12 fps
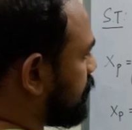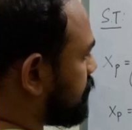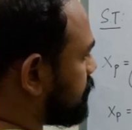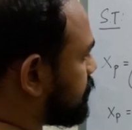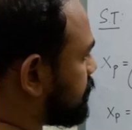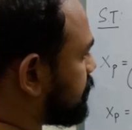
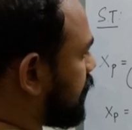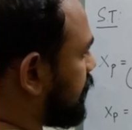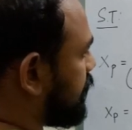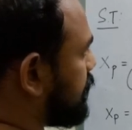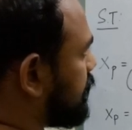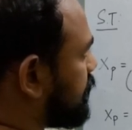
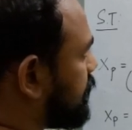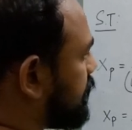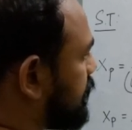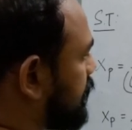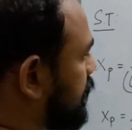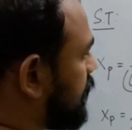sine
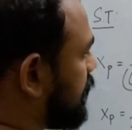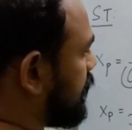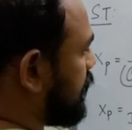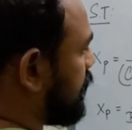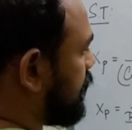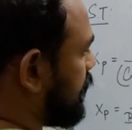
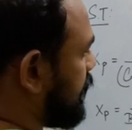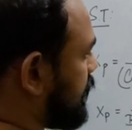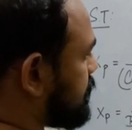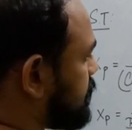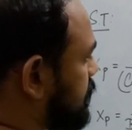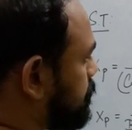
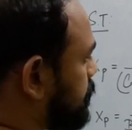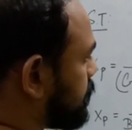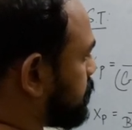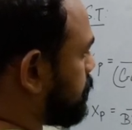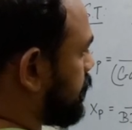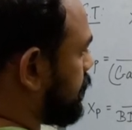at
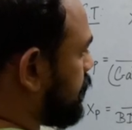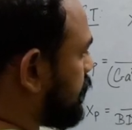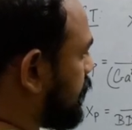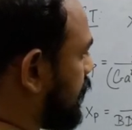plus b.